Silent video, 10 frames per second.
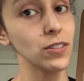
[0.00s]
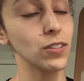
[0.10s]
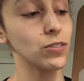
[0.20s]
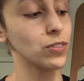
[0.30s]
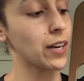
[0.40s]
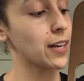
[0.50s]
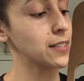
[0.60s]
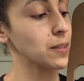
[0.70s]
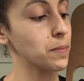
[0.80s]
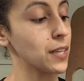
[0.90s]
you to draw
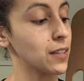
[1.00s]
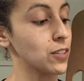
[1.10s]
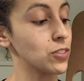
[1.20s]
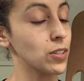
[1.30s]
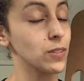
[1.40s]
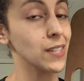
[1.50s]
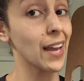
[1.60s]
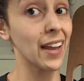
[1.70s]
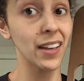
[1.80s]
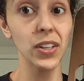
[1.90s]
something that shows
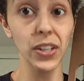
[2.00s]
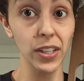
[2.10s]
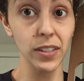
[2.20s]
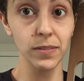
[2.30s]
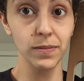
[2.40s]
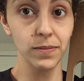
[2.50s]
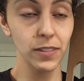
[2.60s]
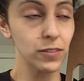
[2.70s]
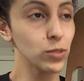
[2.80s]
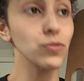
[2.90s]
anger.
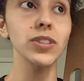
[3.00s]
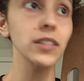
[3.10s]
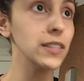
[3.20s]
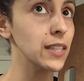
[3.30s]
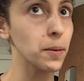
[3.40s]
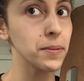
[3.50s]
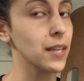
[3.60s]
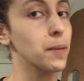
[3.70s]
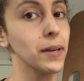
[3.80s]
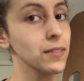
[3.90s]
If you're really
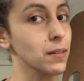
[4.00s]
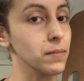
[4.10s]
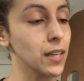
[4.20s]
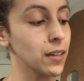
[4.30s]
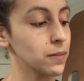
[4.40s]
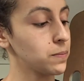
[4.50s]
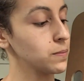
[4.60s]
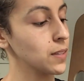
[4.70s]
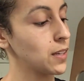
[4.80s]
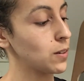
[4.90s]
upset about something,
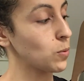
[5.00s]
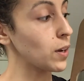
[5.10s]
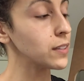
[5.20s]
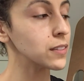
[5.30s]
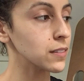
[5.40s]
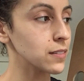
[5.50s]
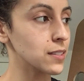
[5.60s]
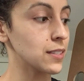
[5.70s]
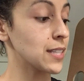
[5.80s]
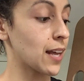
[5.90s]
what
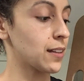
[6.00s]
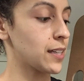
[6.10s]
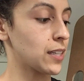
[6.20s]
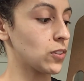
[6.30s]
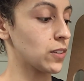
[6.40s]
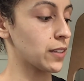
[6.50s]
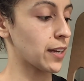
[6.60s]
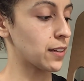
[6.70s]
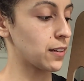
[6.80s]
does that line look like?